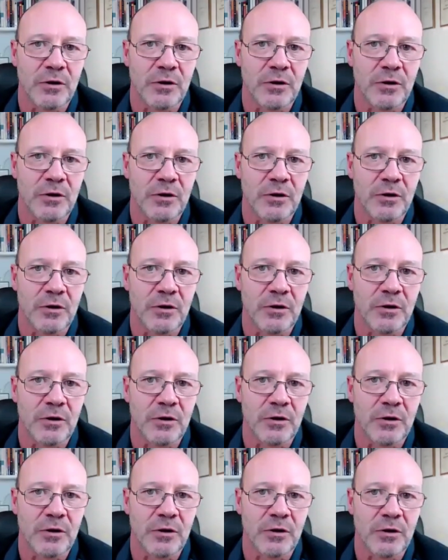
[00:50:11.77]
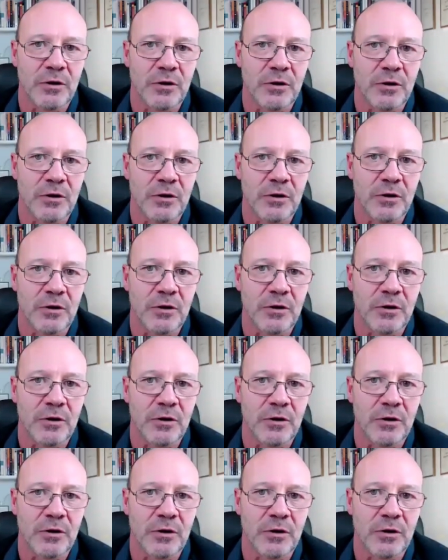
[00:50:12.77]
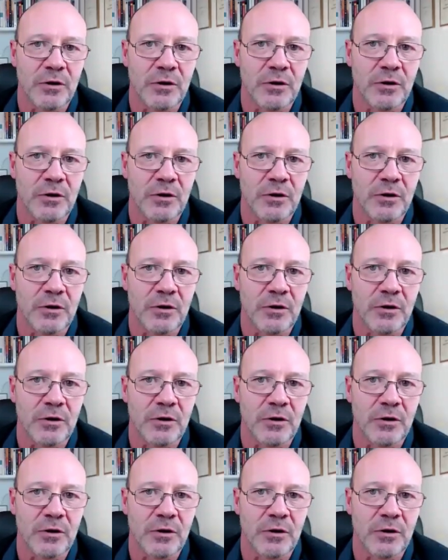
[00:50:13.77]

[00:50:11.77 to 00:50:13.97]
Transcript: But what happens when the stresses aren't